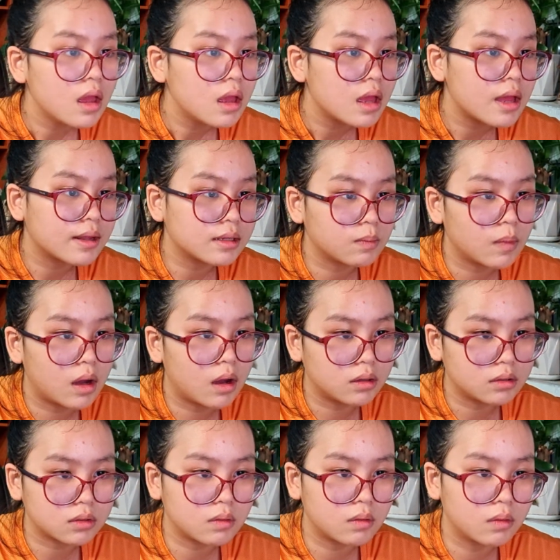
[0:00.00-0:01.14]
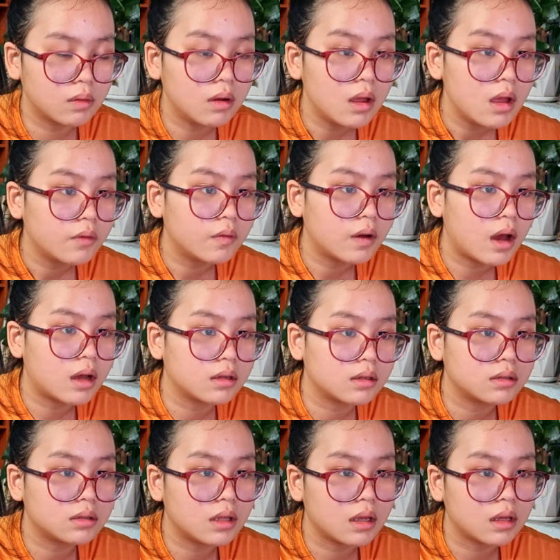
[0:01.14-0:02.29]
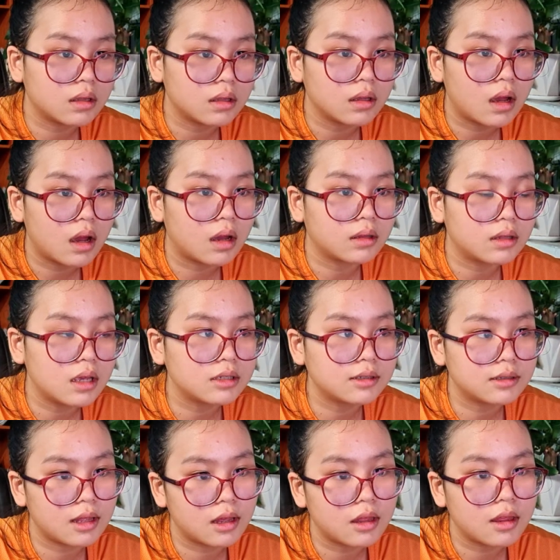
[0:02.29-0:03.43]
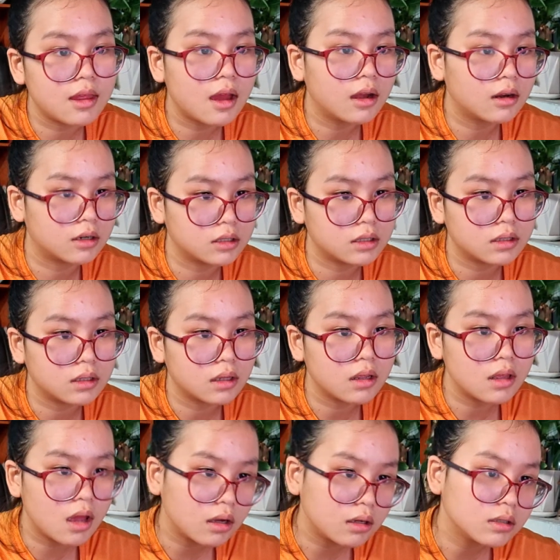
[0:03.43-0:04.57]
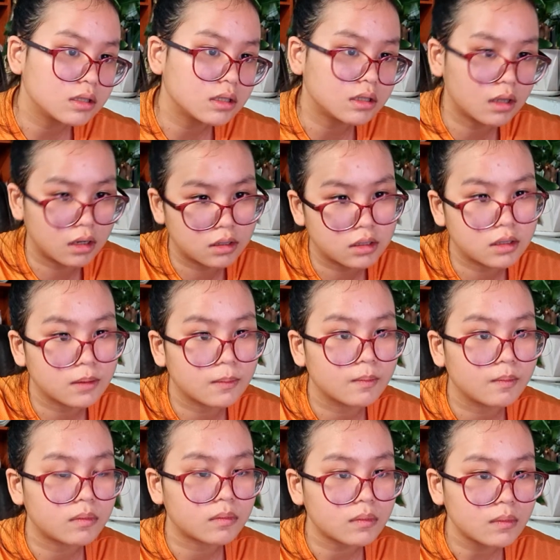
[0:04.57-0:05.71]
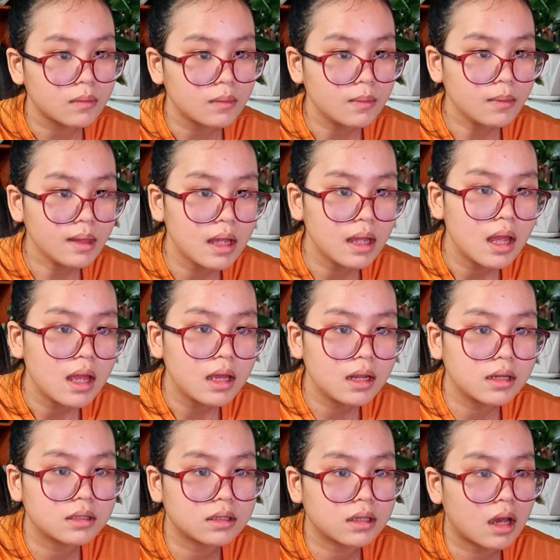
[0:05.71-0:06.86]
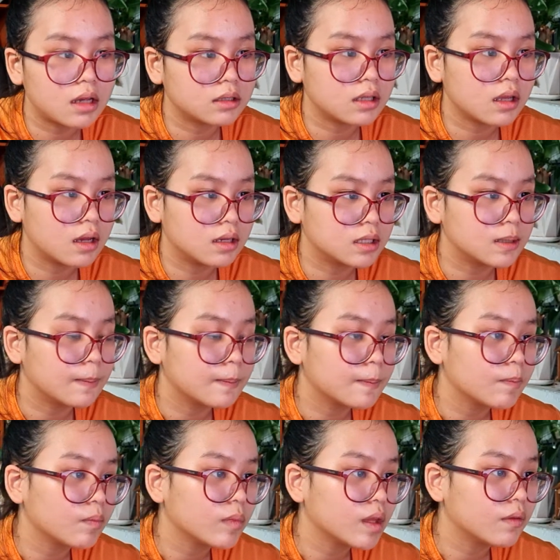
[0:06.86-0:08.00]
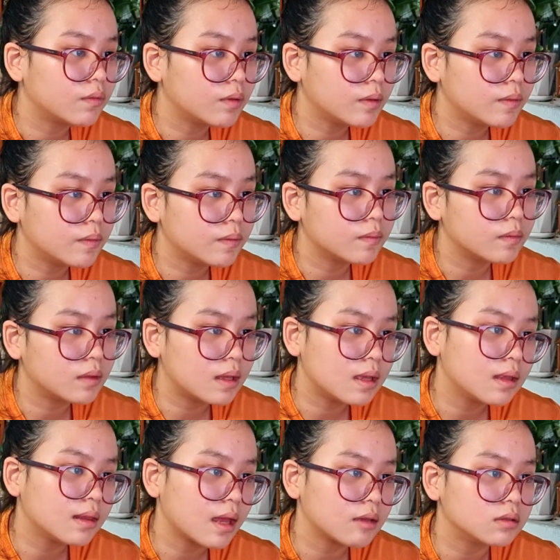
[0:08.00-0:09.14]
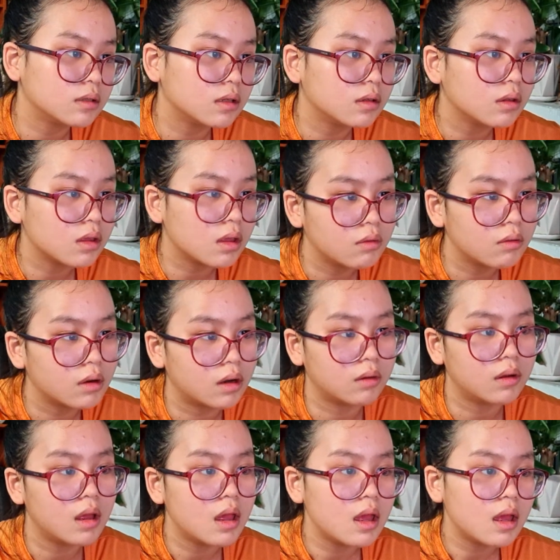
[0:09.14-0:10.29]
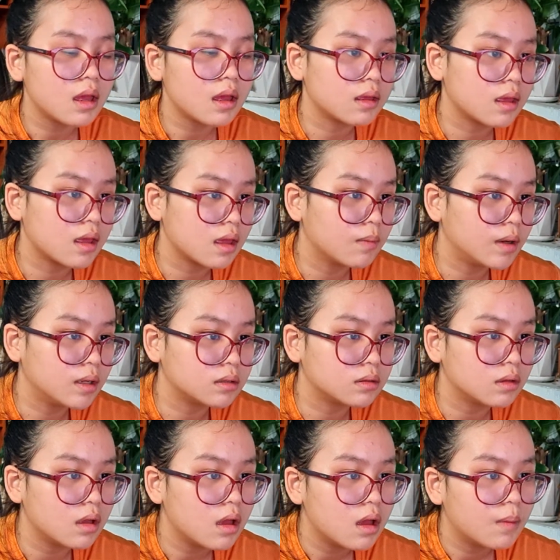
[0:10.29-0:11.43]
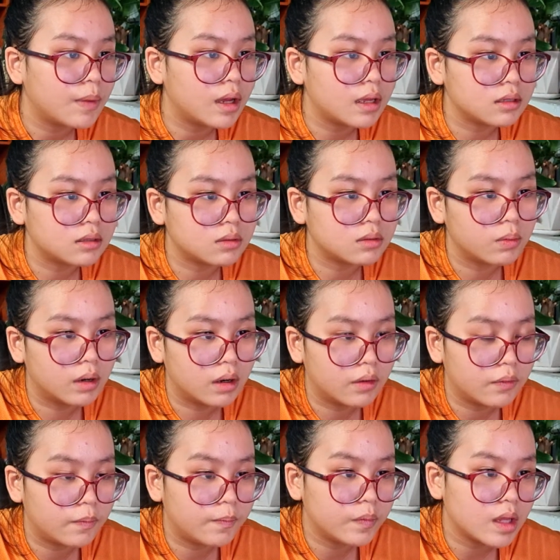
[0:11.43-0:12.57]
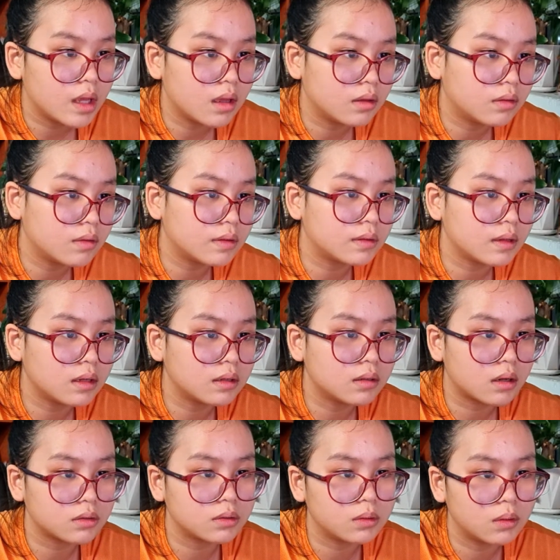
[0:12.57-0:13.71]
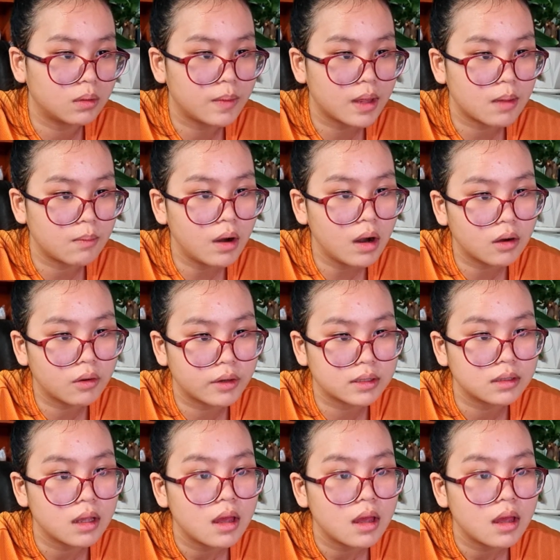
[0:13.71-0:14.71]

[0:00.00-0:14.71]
in a small school for autistic youngsters. It is costing us 15,000 euro a year, but it's worth it to see Joshua making progress.